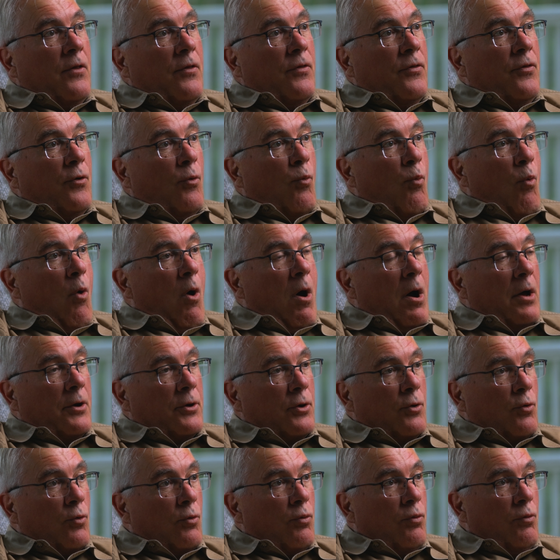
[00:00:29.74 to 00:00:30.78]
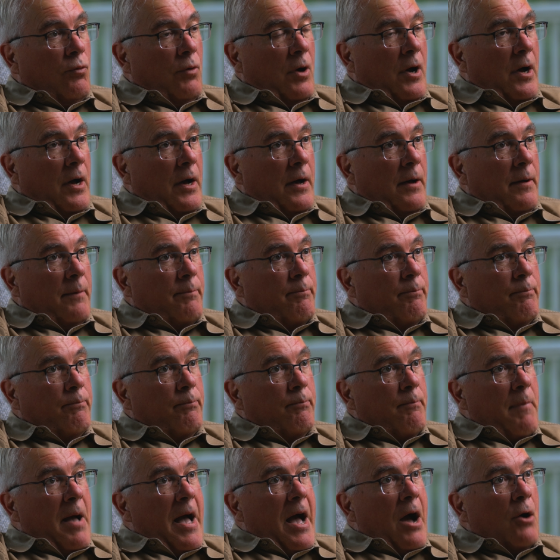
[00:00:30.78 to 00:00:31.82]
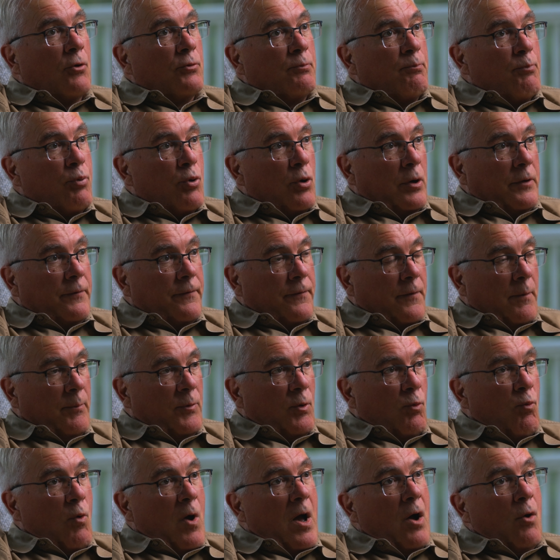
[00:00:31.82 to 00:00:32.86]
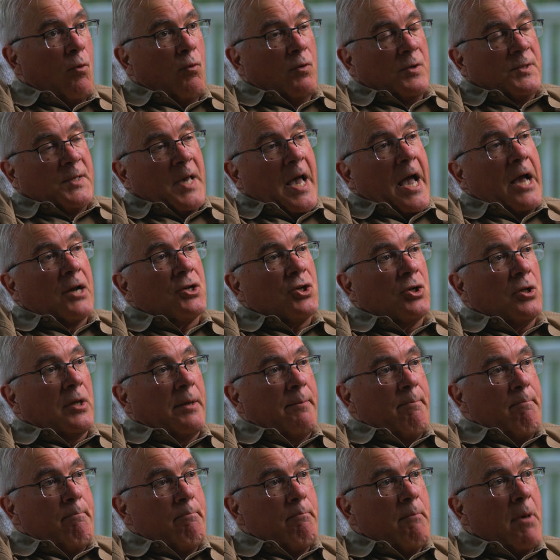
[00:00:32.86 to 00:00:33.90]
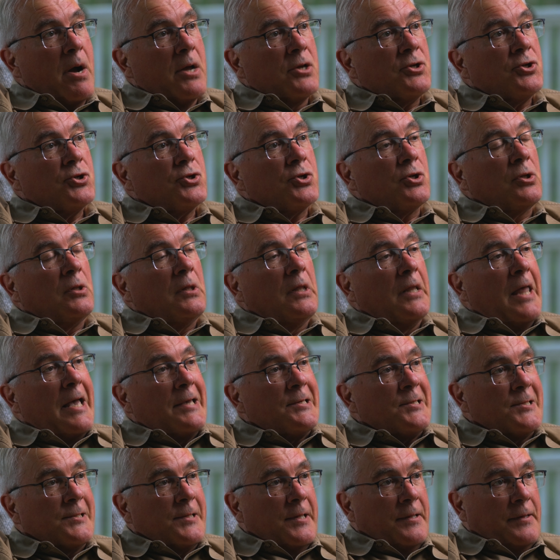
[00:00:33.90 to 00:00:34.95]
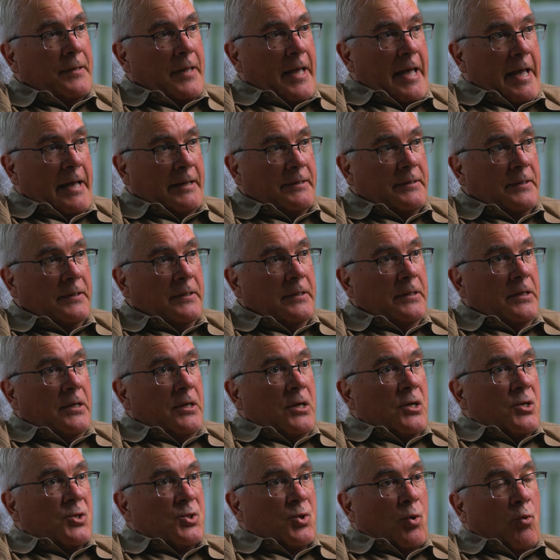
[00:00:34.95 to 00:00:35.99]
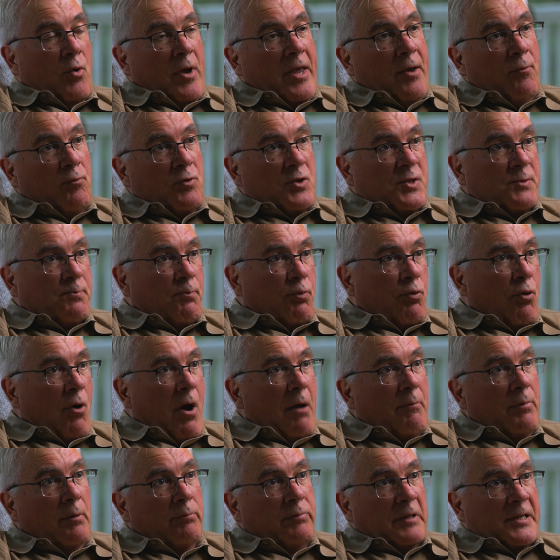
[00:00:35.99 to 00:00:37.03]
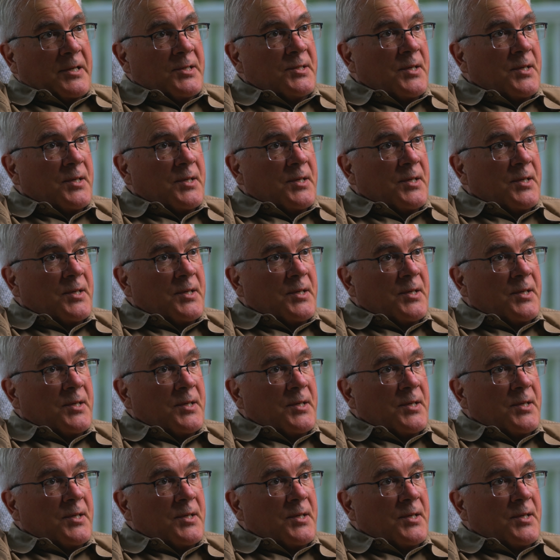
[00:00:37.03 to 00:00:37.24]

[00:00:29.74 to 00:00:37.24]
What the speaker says: the water output from the well was actually much less than that. So it was probably